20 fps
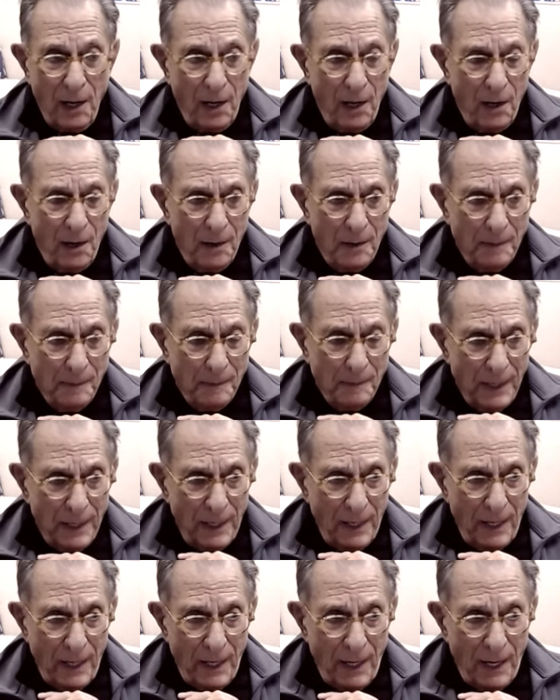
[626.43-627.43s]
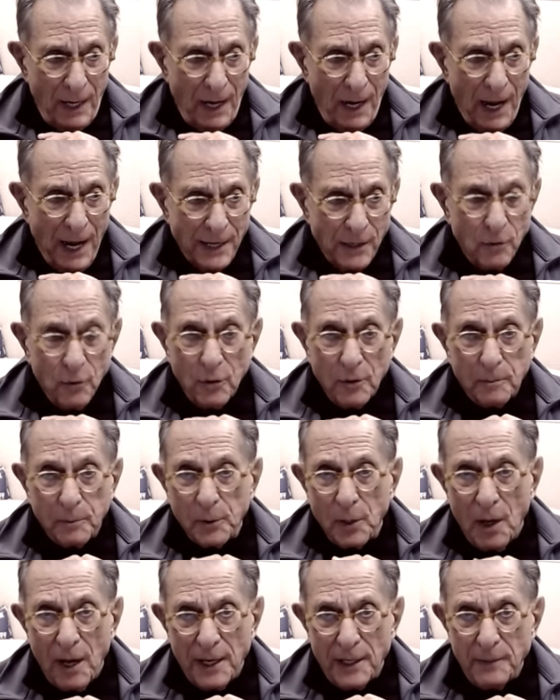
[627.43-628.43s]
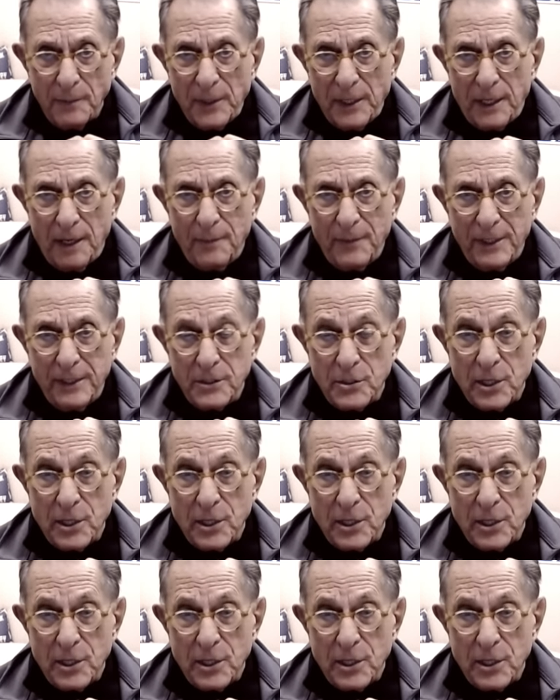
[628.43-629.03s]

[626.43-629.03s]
um, I could apply to becoming